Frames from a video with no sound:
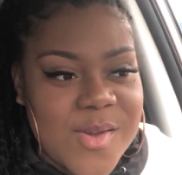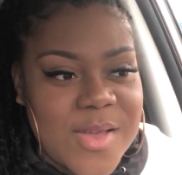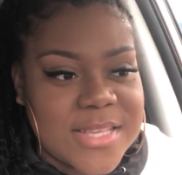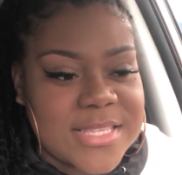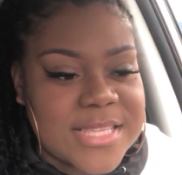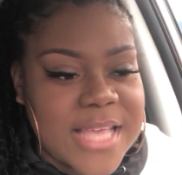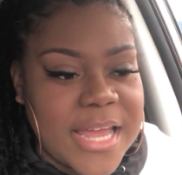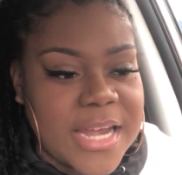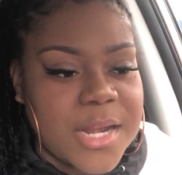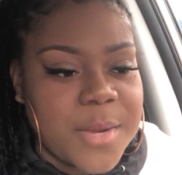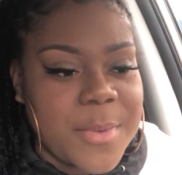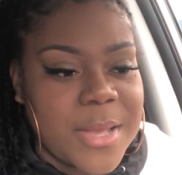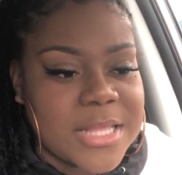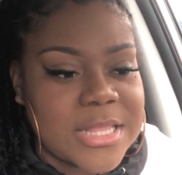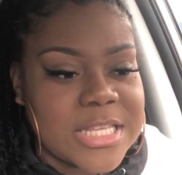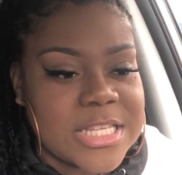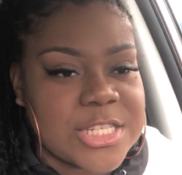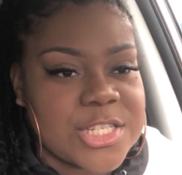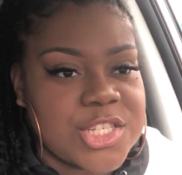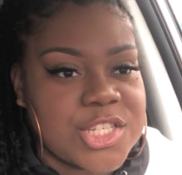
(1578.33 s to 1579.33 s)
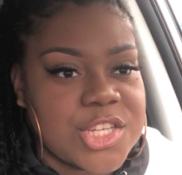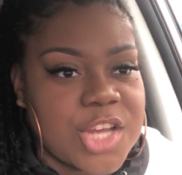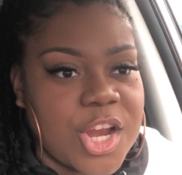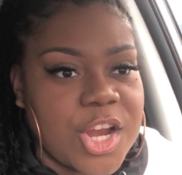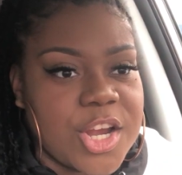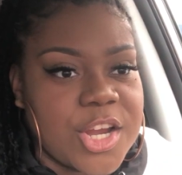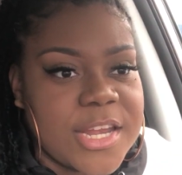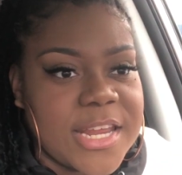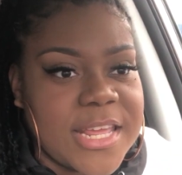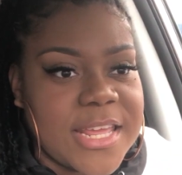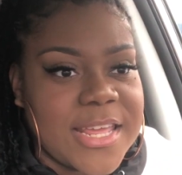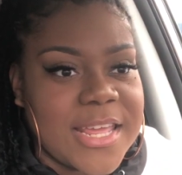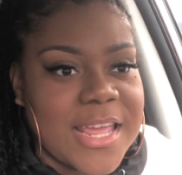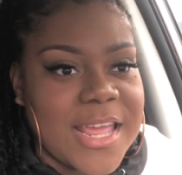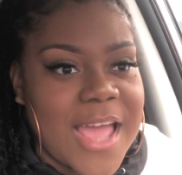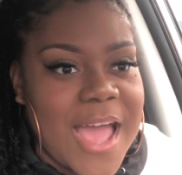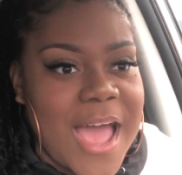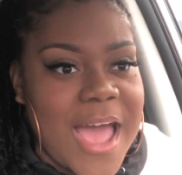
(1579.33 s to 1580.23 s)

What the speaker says: excited about this journey.